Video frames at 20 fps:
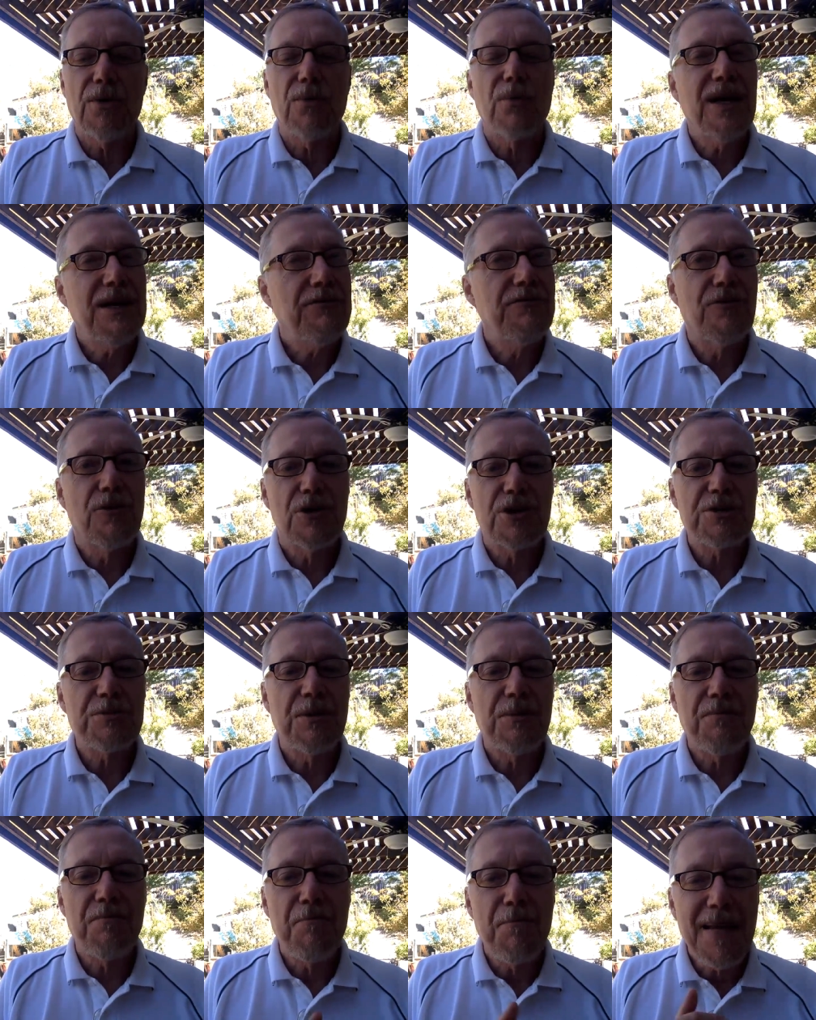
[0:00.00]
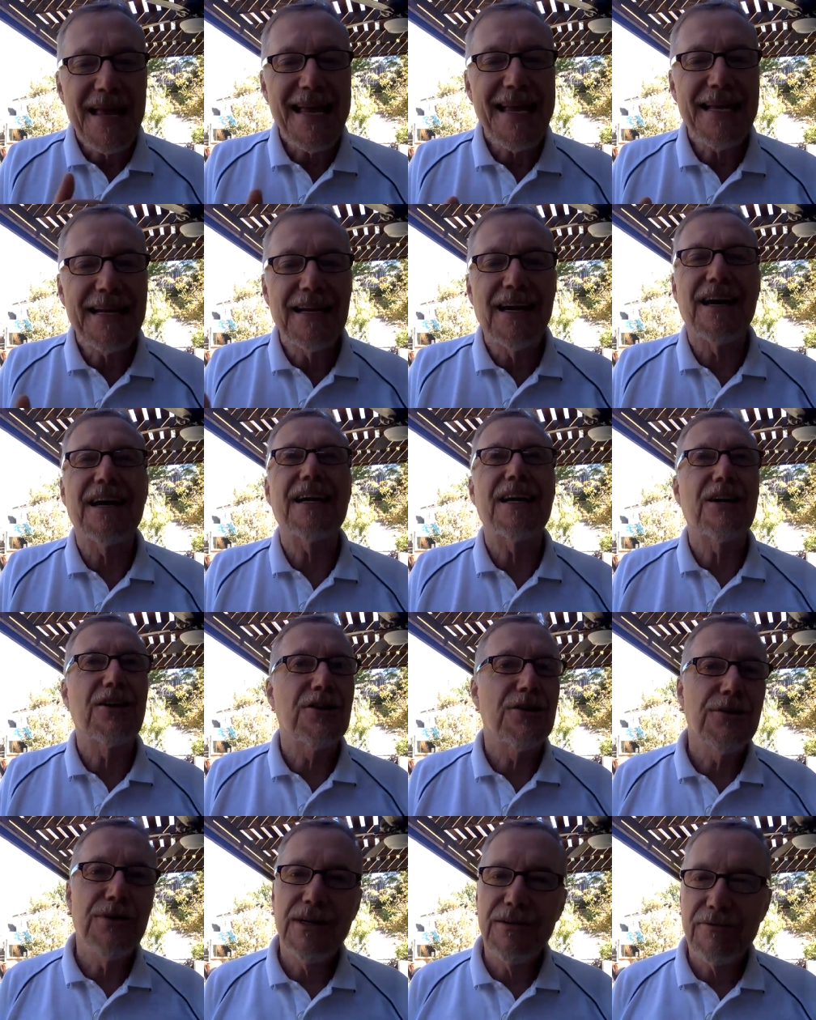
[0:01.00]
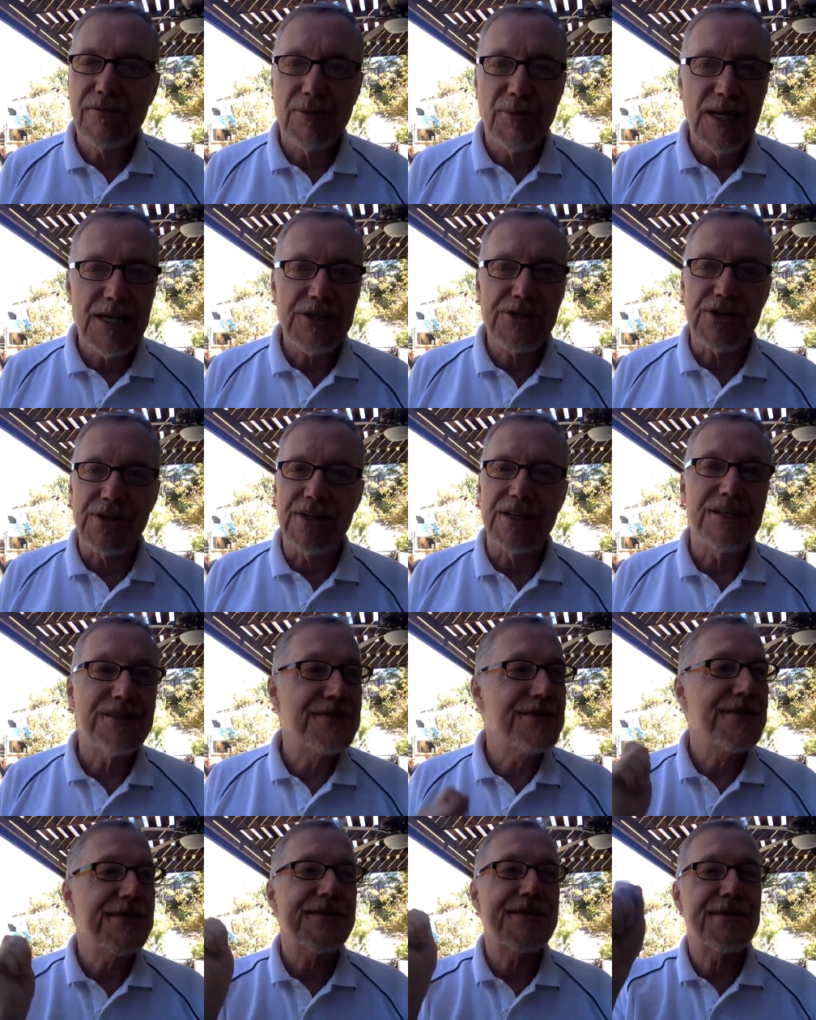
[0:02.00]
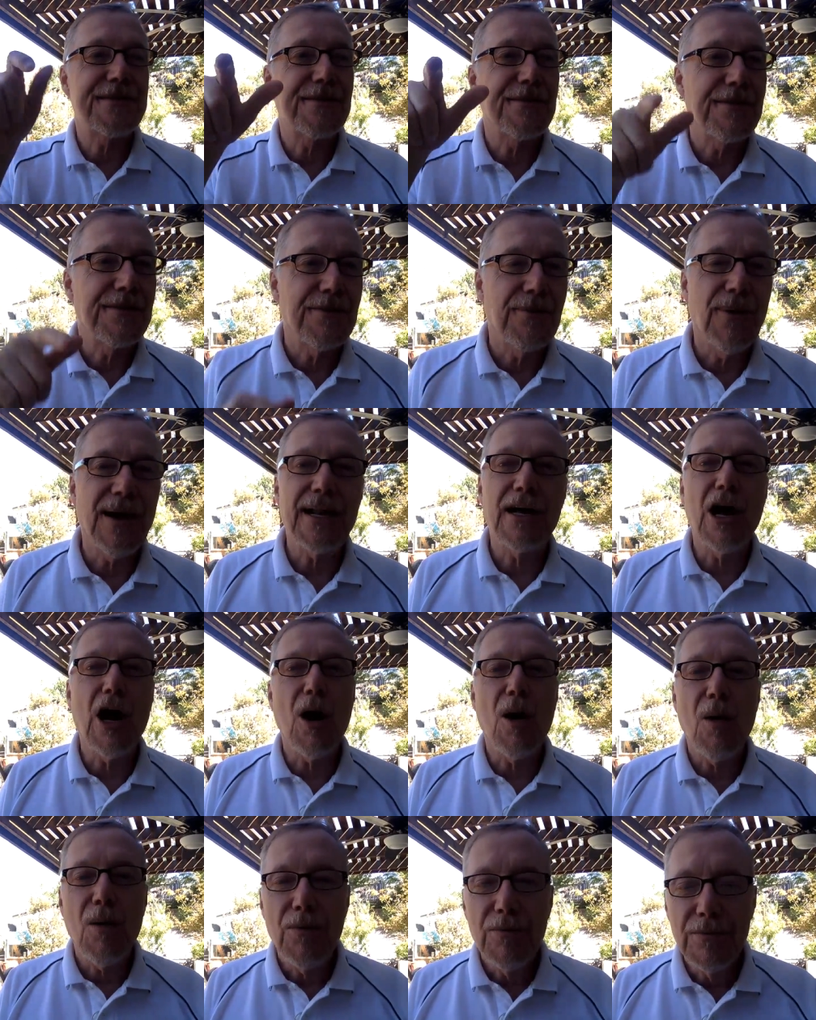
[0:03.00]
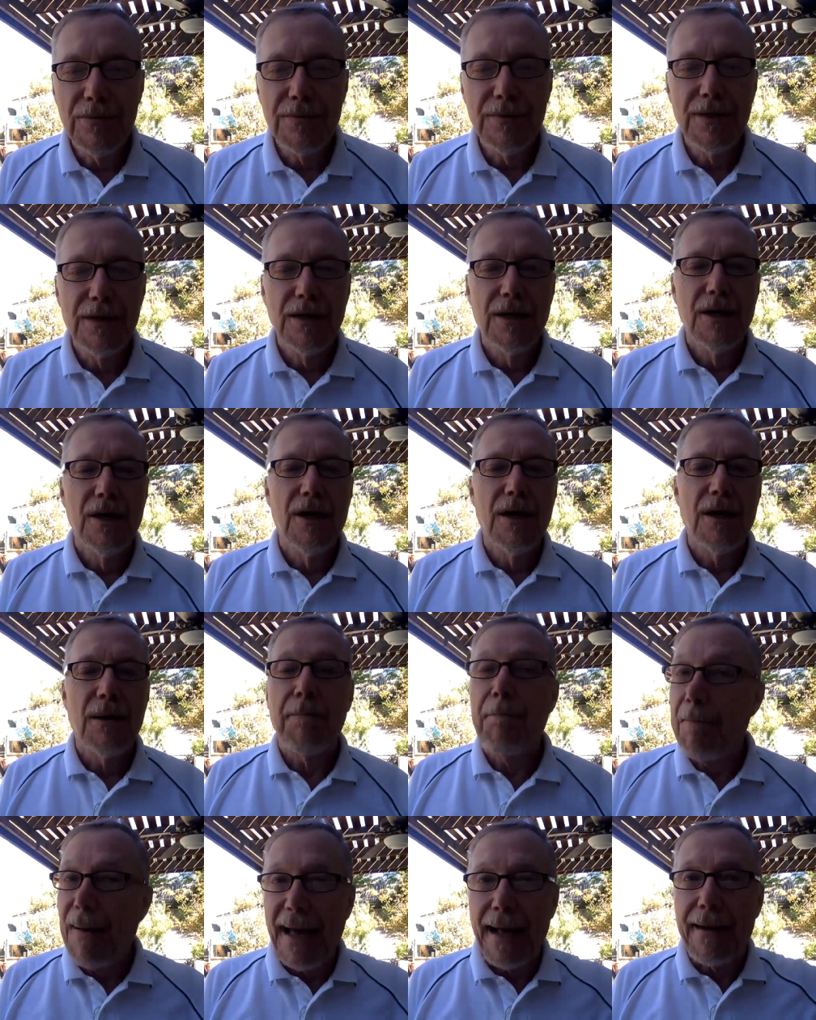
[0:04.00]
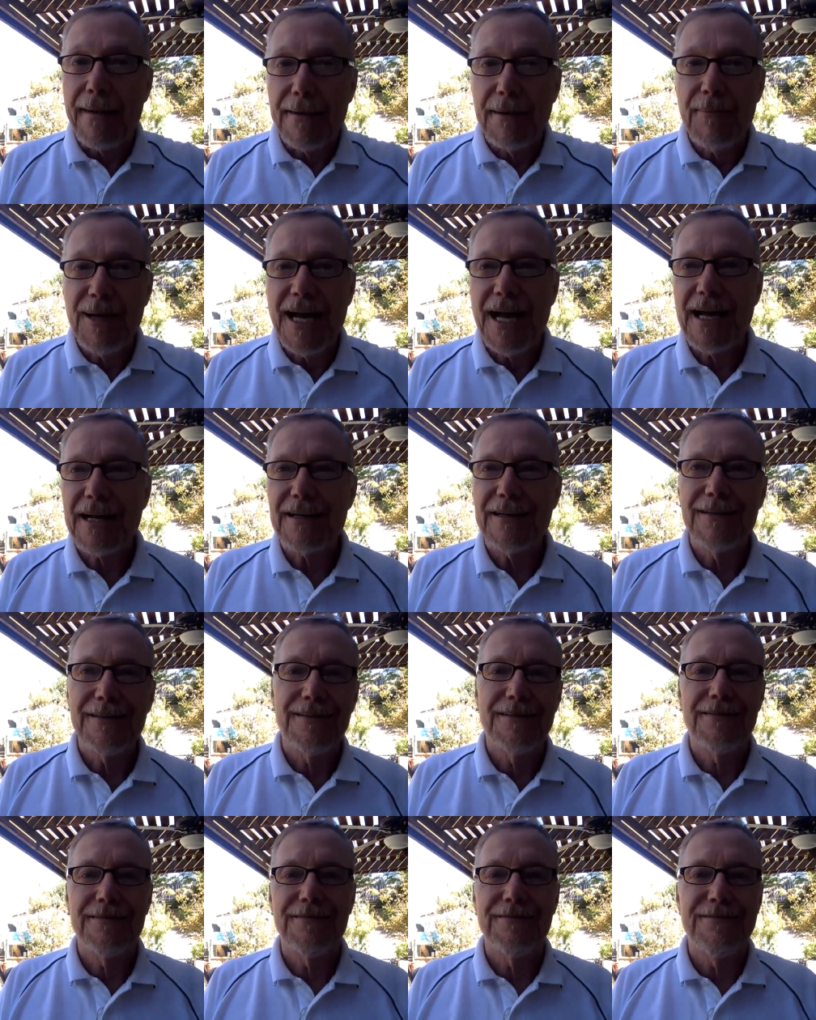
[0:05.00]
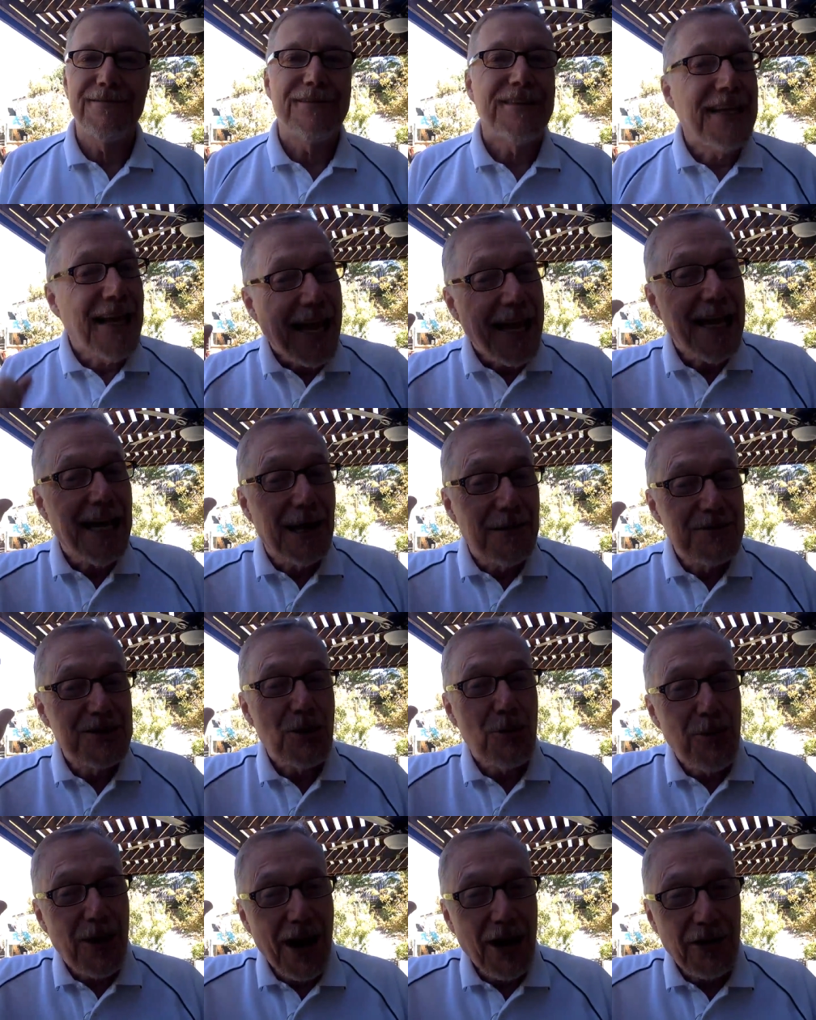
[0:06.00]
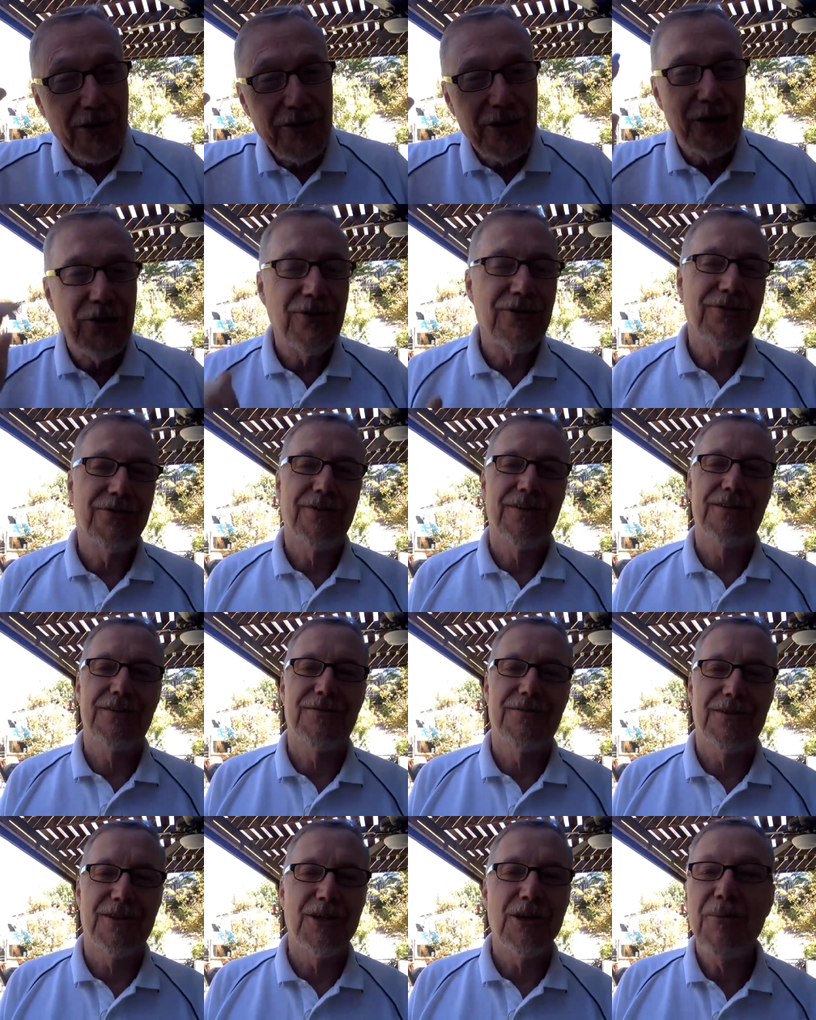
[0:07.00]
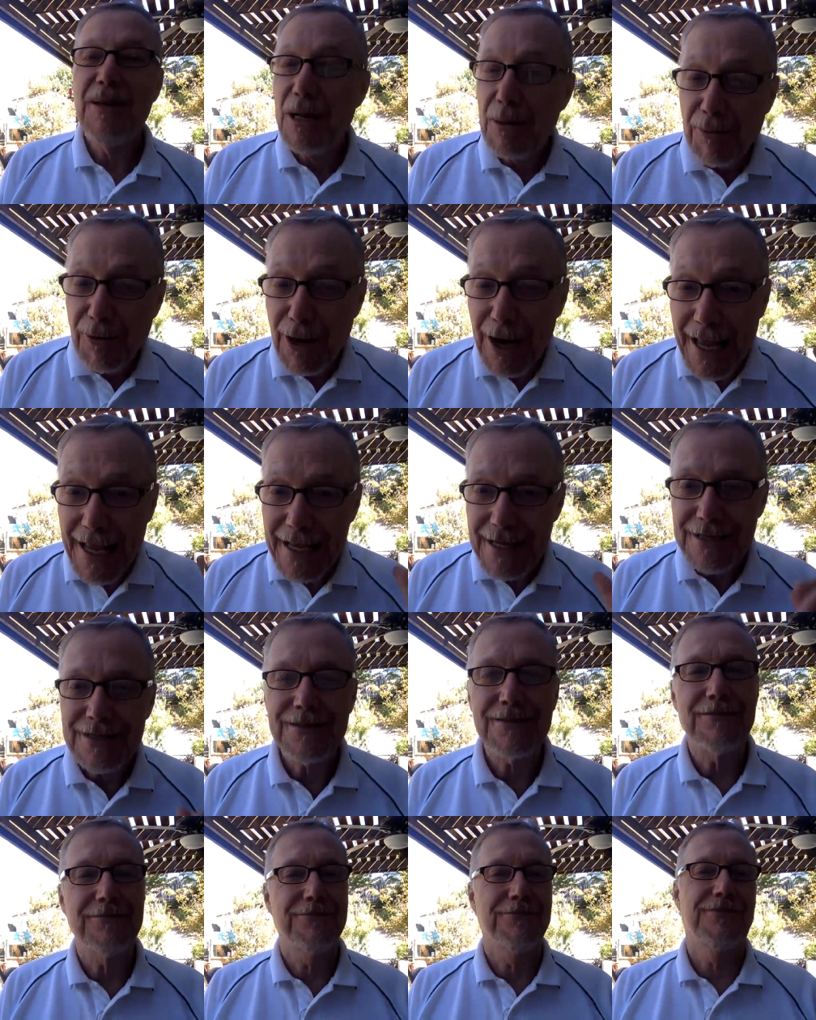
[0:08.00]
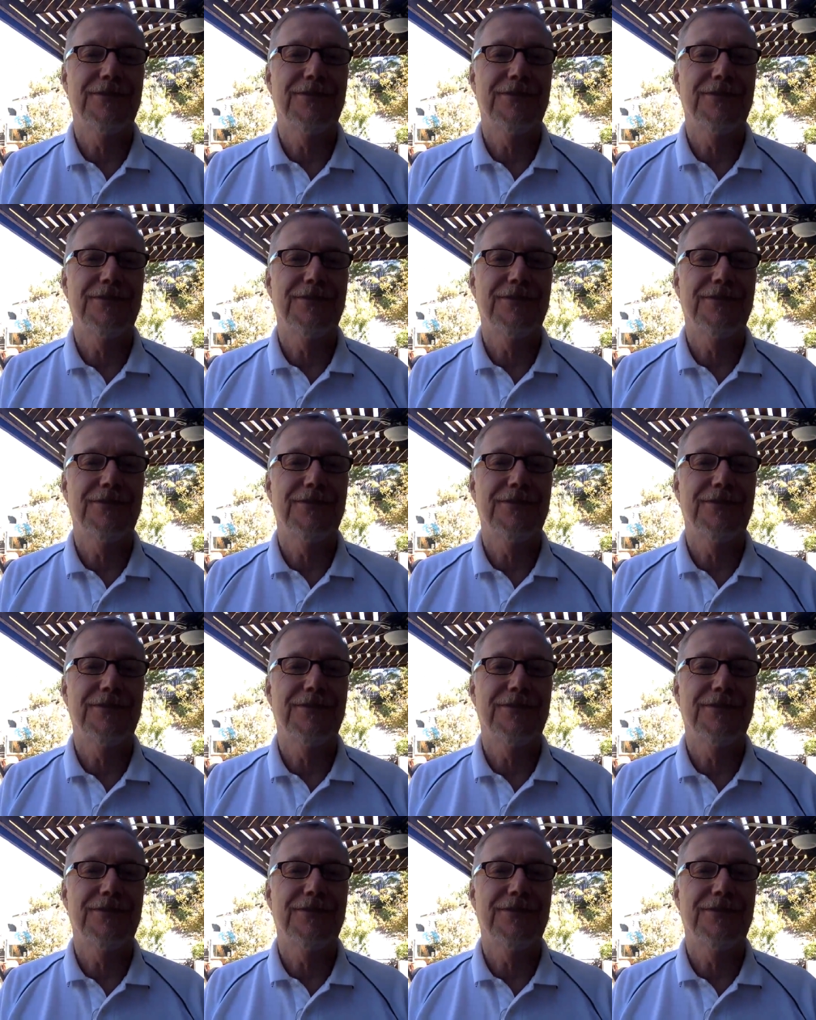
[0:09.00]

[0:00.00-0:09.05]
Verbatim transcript: reinforcement may not include information. It's just way go, pat on the back. Yay, I'm so proud of you. A little bit of praise,